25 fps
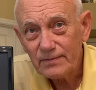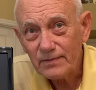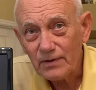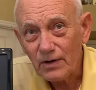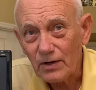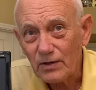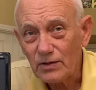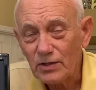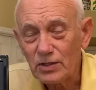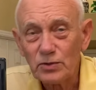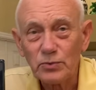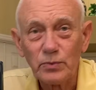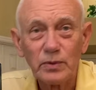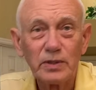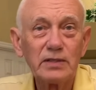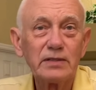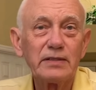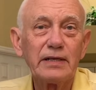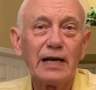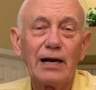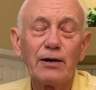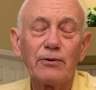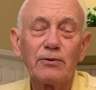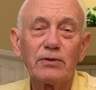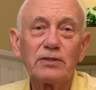or the Twin
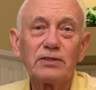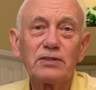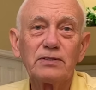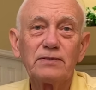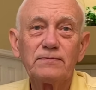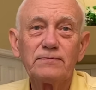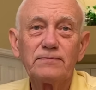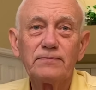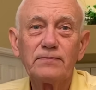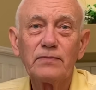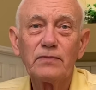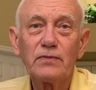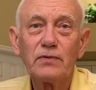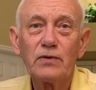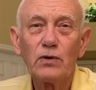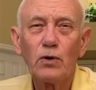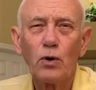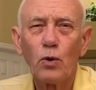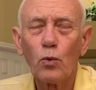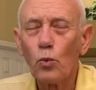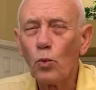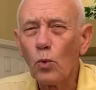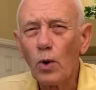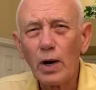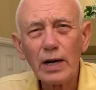Towers,
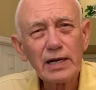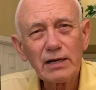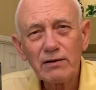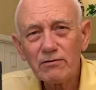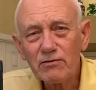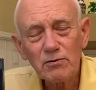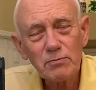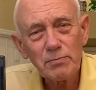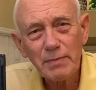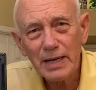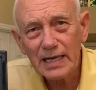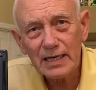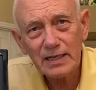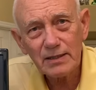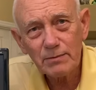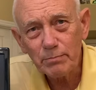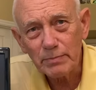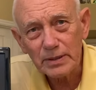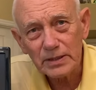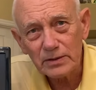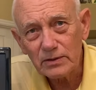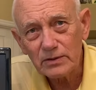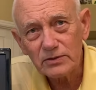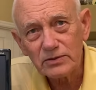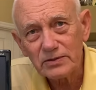or whatever man
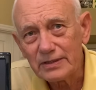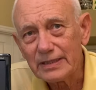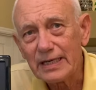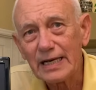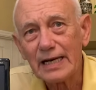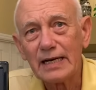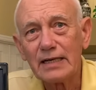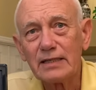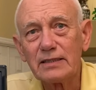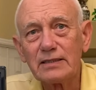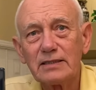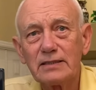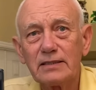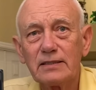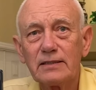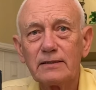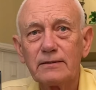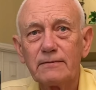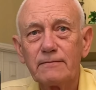builds next.